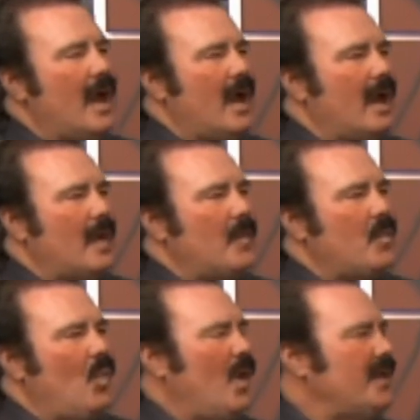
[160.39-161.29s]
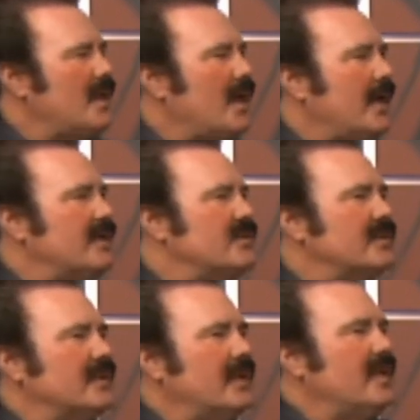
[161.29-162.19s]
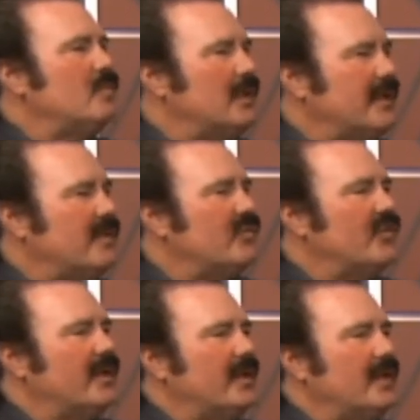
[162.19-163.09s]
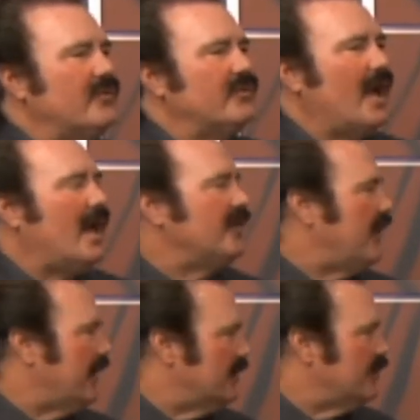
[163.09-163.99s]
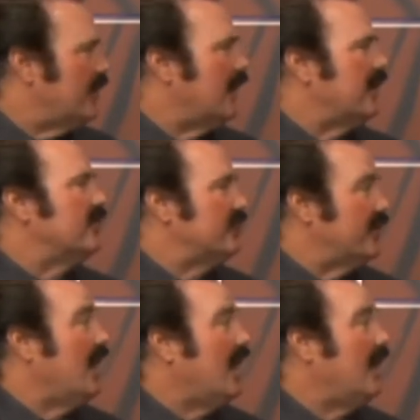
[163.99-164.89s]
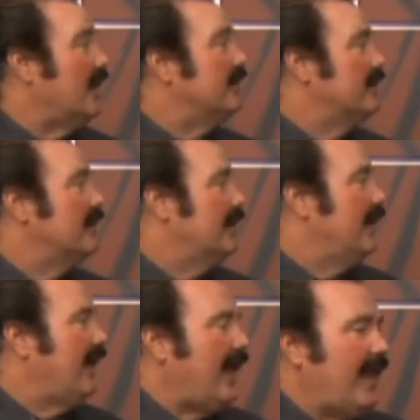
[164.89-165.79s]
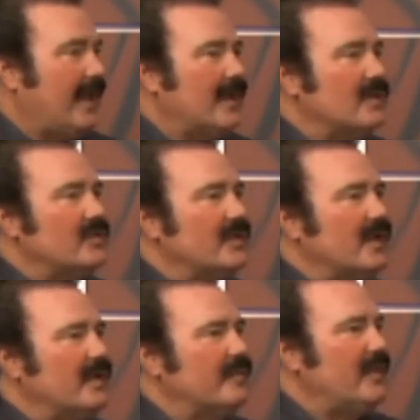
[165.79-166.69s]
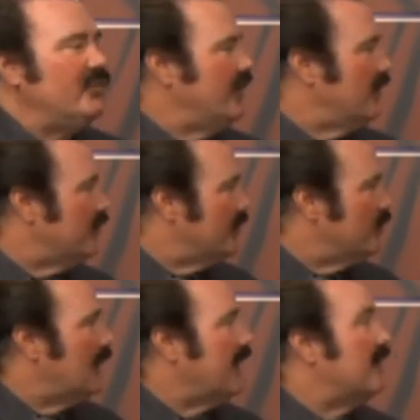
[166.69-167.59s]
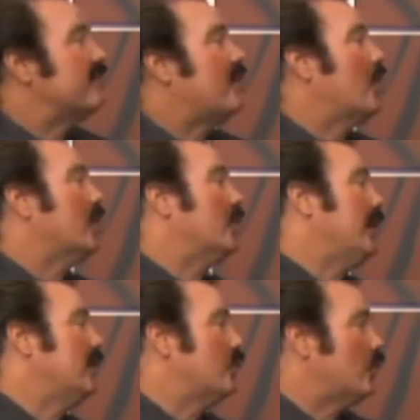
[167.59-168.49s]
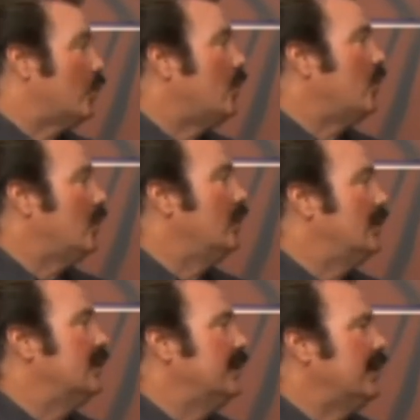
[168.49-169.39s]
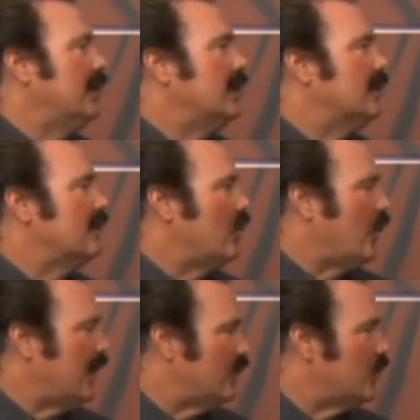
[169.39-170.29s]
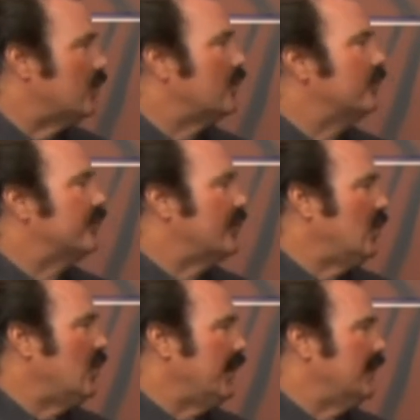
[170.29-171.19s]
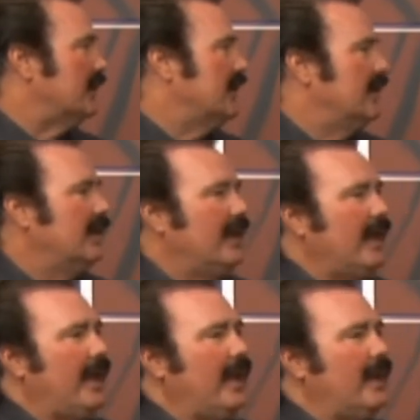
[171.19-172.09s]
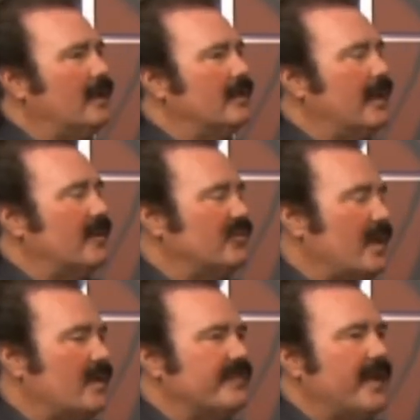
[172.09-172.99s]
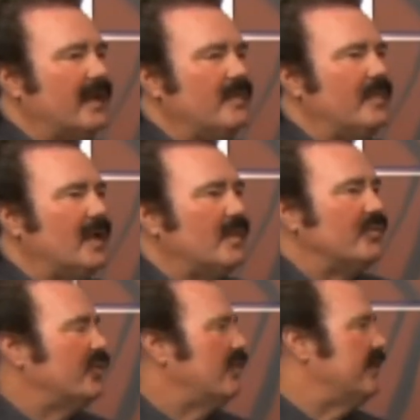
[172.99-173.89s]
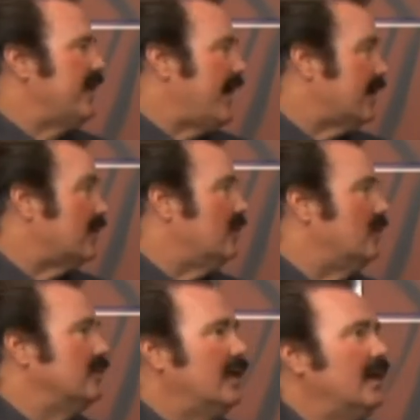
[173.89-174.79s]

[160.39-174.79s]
One night, he believes that he's contacted by his God, and he's destined to play a far greater role in the way the world's going. And as a matter of fact, he becomes so fanatical,